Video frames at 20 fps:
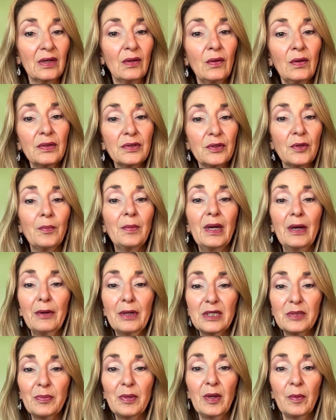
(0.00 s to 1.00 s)
and also
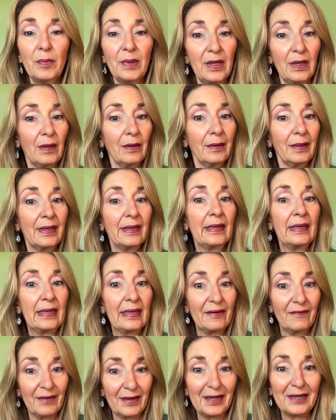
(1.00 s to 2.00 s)
Mary's been appearing and
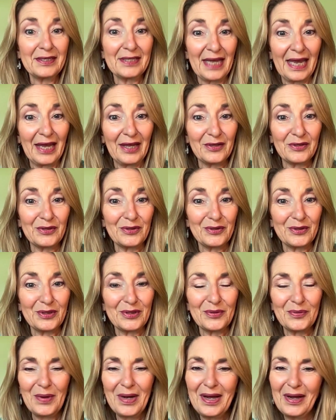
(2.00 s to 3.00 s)
giving us answers
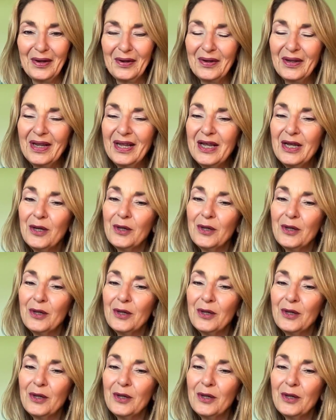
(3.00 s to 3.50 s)
as well.